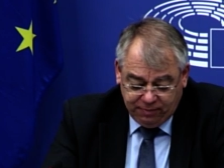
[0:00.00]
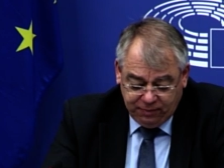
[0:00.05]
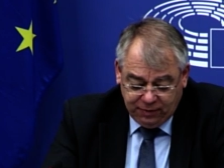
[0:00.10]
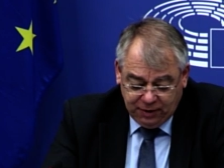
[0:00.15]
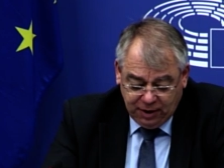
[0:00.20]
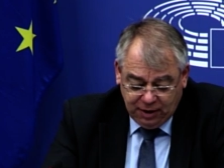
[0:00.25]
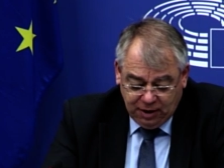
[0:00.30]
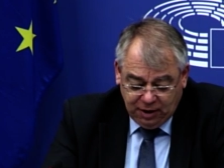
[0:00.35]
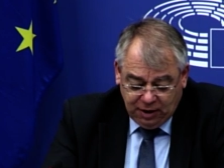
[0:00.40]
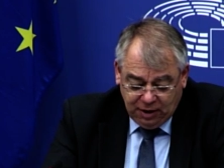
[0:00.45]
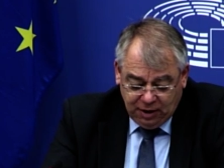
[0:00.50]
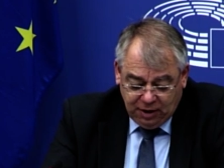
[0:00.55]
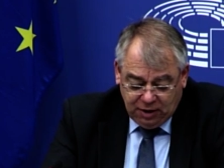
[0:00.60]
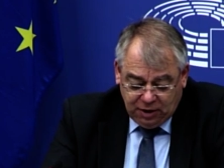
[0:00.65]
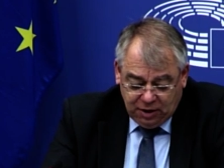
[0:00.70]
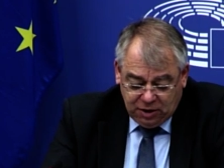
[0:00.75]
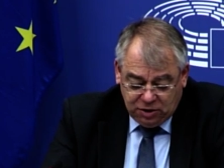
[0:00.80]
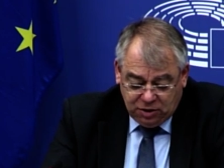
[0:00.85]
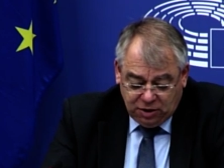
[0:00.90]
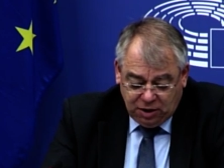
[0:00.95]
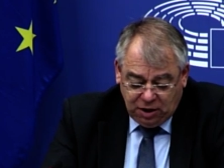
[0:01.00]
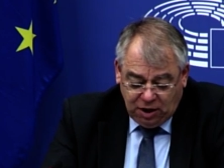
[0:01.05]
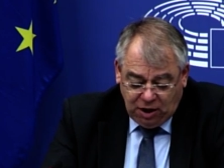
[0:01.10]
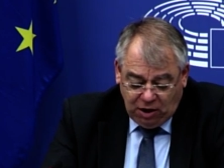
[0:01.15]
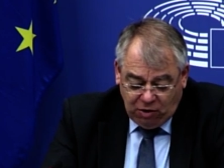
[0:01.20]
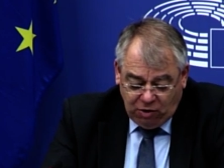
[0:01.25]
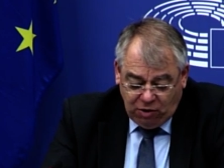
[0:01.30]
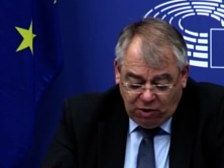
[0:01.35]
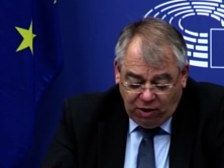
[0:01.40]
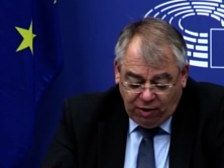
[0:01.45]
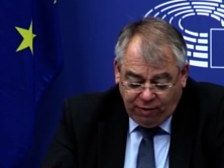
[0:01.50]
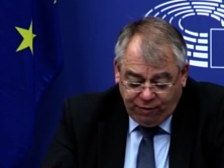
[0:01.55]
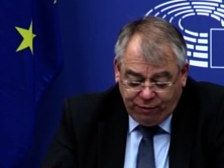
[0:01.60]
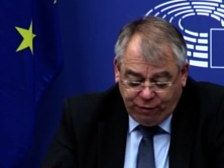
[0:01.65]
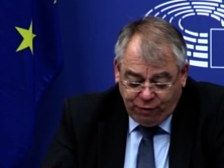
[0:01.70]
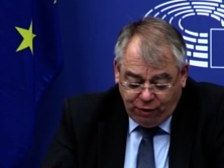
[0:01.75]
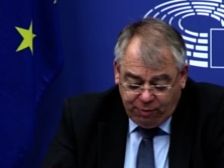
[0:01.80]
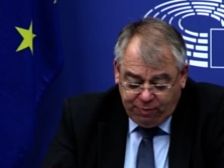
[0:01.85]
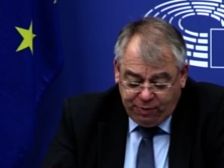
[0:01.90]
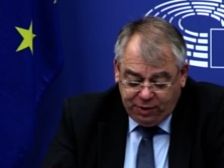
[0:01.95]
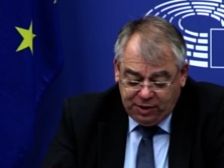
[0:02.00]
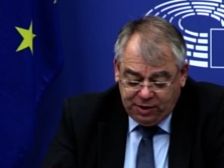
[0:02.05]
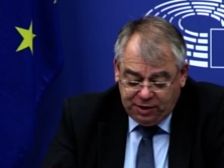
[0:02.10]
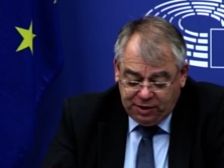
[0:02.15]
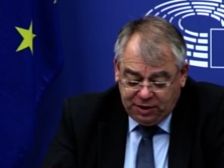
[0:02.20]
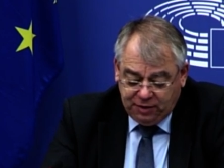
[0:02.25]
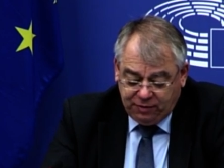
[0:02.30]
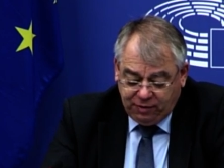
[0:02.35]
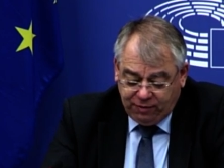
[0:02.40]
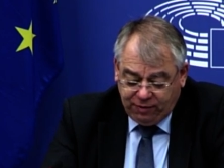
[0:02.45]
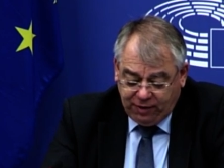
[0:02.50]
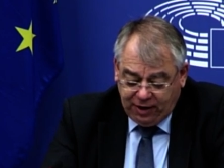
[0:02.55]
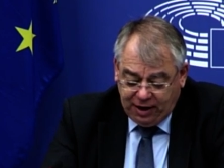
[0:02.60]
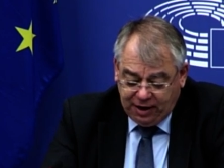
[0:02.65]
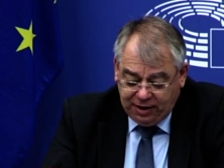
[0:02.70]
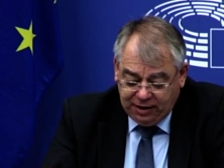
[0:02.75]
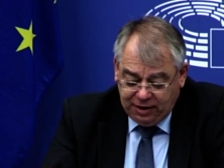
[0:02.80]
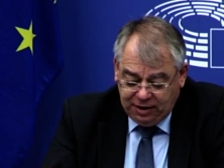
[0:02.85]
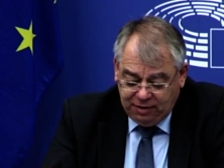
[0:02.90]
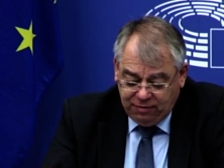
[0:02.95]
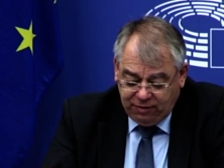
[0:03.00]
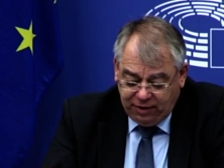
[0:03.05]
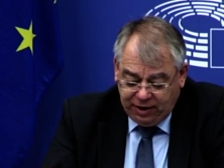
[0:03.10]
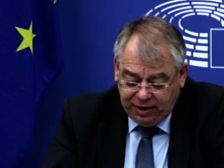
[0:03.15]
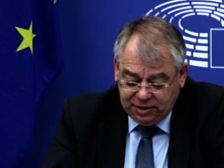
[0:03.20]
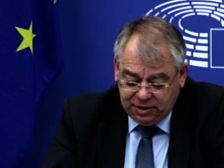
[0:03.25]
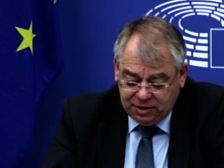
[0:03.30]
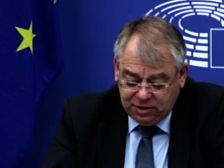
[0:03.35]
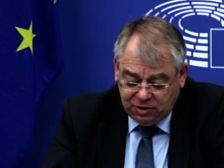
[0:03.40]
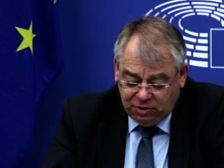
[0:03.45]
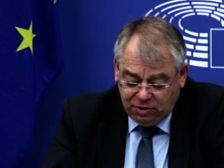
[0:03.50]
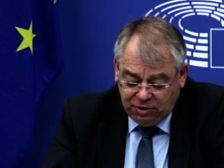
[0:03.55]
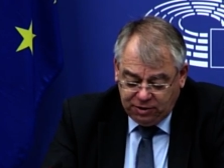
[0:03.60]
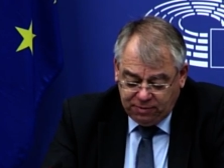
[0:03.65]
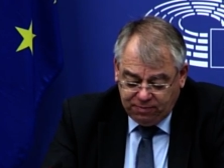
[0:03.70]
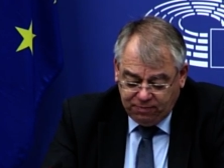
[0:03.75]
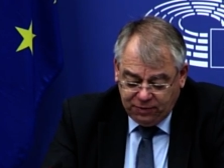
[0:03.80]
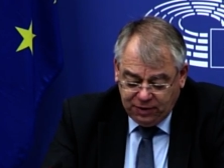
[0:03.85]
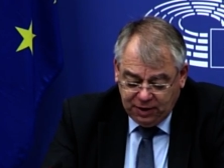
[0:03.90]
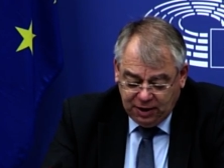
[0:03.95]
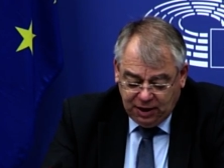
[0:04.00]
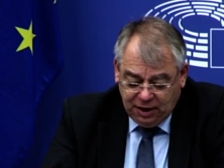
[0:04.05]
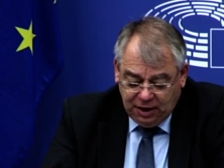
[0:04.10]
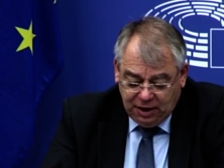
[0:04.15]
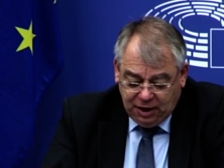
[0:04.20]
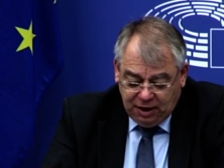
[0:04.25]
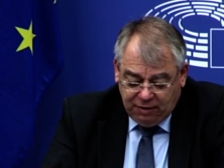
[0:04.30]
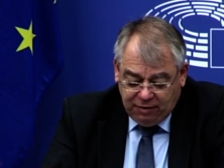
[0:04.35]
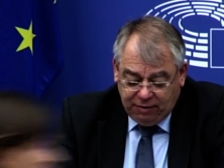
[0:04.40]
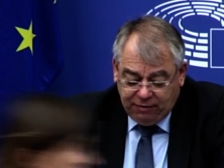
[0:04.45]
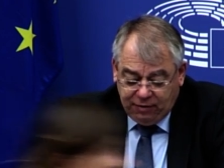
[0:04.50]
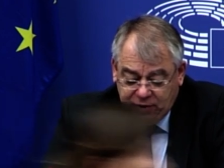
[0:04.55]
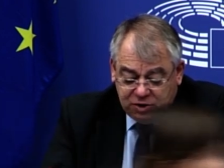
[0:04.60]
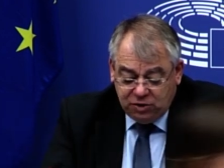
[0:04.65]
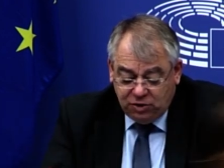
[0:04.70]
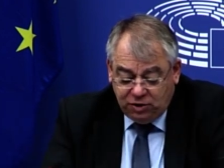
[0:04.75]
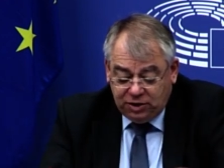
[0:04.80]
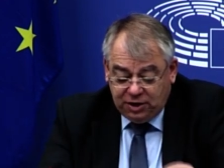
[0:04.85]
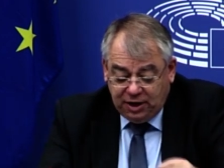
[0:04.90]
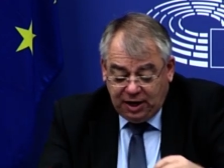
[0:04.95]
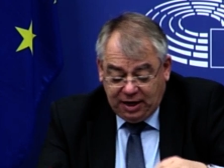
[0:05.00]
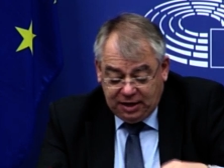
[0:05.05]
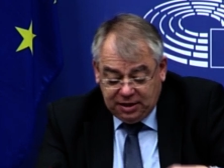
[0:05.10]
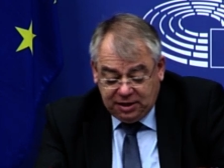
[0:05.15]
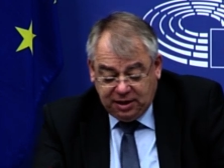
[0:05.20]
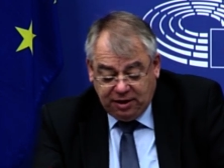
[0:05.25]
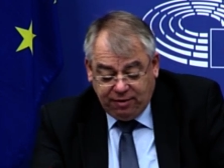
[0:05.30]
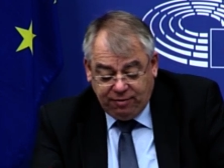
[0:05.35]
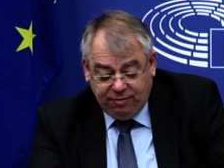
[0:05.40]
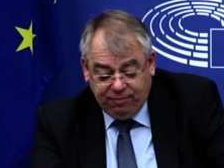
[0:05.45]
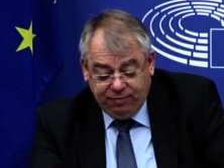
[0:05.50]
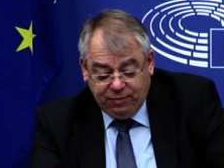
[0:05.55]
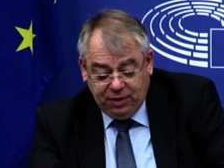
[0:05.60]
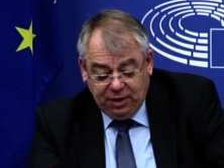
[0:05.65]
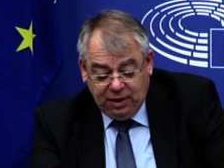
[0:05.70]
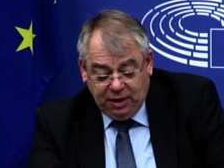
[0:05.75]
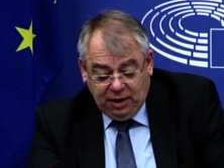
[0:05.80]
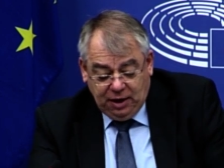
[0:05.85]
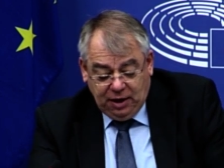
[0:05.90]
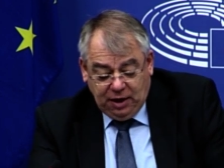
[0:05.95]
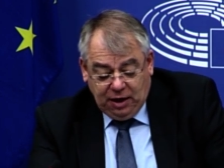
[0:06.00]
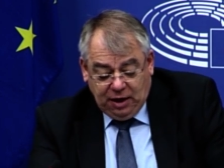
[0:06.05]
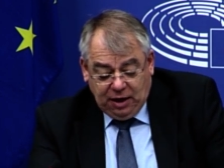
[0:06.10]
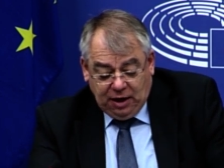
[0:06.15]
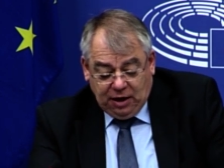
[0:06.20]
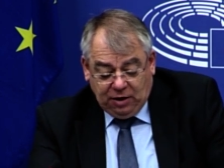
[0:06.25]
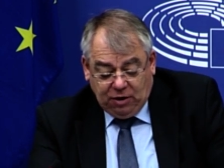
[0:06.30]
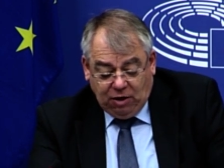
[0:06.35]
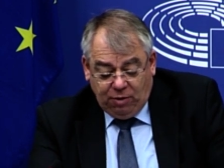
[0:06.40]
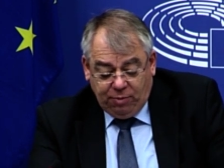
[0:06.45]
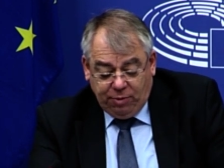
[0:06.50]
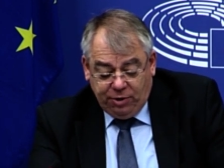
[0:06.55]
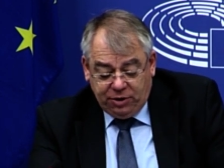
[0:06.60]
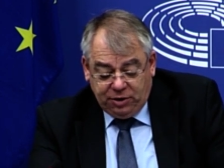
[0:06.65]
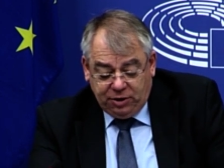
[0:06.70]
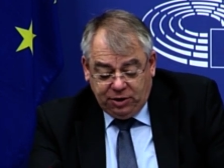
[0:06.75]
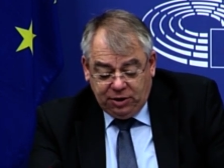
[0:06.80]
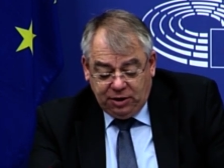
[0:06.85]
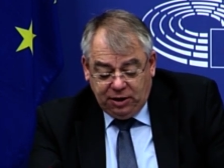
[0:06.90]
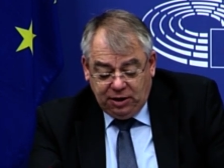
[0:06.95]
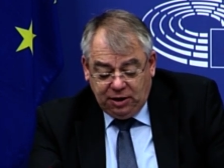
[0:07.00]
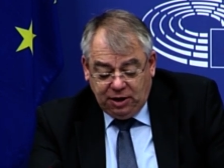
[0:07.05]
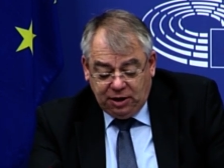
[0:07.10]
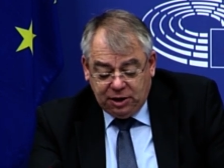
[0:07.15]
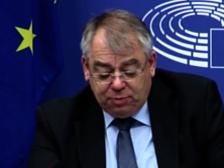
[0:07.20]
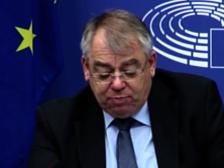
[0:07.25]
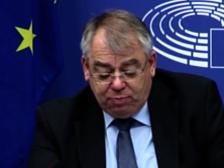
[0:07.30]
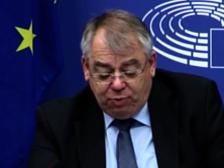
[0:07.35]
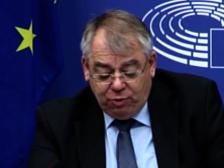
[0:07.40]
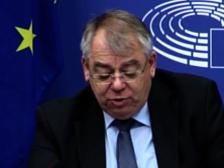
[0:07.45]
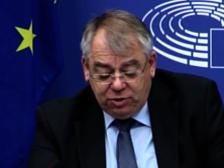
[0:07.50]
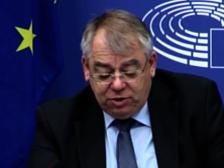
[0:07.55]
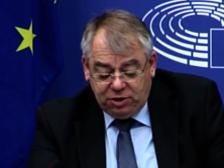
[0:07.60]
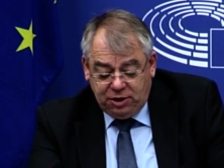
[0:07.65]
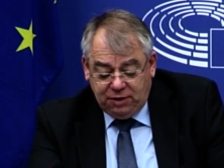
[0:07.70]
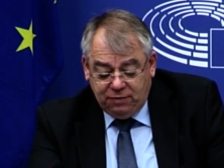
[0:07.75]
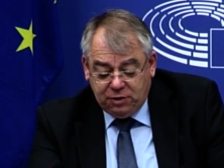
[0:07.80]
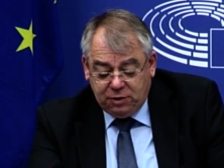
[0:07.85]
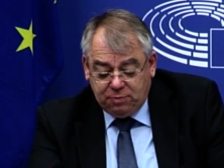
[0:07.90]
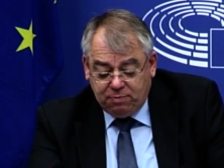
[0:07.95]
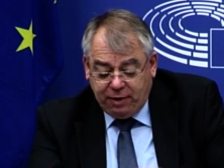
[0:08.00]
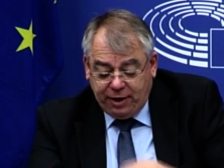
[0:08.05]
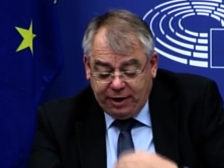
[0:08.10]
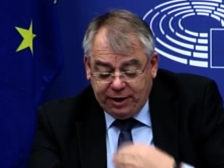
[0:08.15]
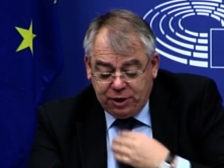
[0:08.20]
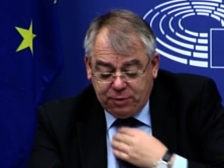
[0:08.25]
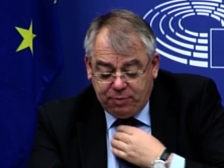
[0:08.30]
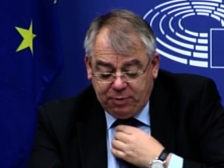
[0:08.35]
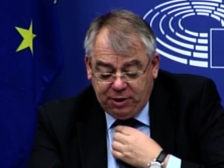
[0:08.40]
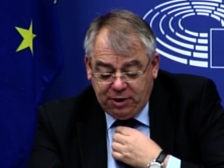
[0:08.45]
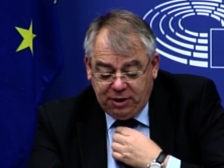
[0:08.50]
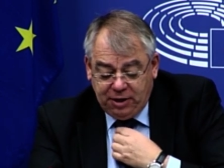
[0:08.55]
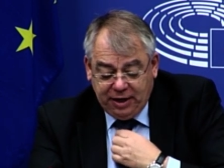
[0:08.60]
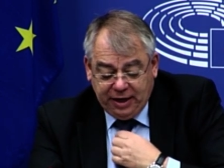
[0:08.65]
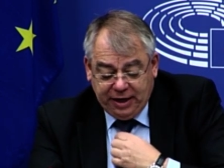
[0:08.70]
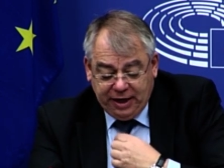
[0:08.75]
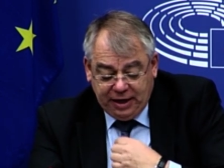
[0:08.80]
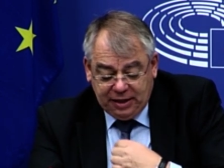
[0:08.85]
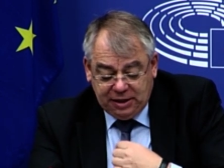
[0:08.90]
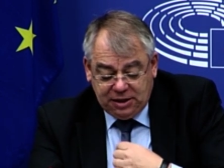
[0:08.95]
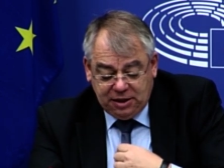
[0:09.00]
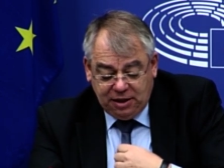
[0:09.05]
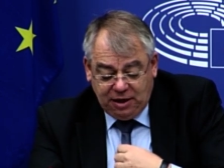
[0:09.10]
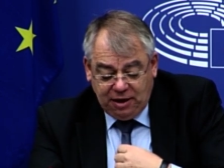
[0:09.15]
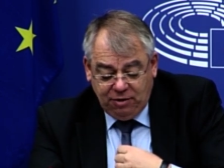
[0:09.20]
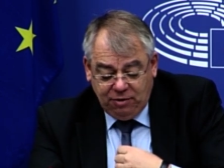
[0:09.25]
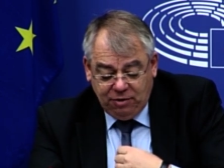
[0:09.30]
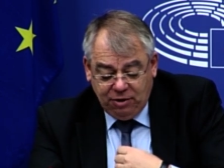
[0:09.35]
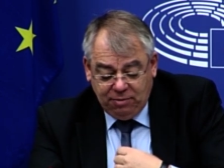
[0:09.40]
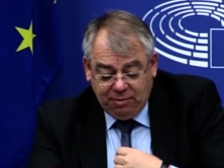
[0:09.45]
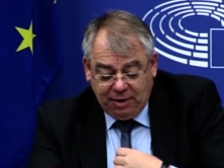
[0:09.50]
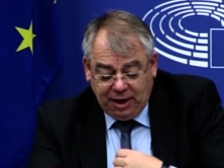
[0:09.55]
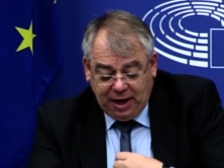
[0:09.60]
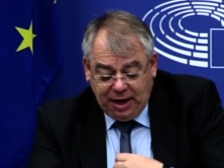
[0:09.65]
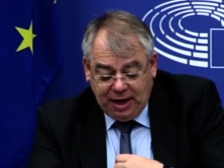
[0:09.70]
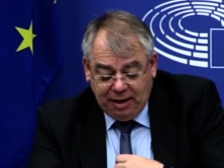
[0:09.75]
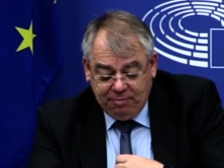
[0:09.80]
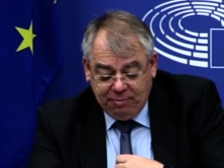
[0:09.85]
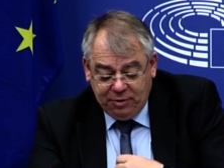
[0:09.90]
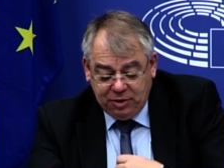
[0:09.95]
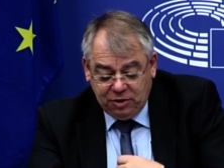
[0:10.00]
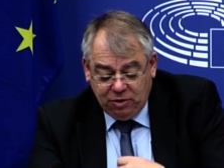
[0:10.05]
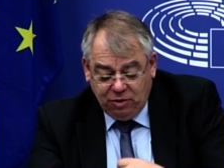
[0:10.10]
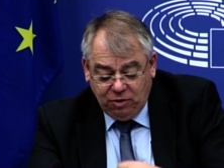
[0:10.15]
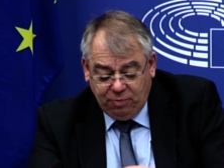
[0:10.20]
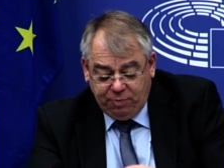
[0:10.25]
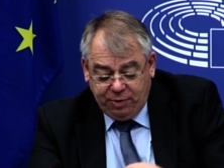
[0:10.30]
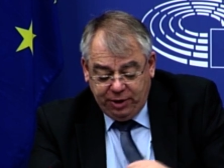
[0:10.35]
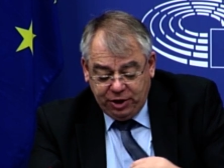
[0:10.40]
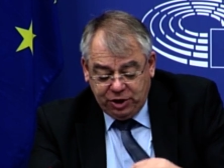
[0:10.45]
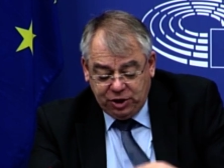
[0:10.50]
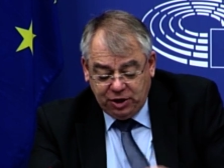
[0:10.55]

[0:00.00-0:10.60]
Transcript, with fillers: that as auditors we should not always be those who bear bad news, but we should also uh, point the finger to good practice where we find it. So let me give you a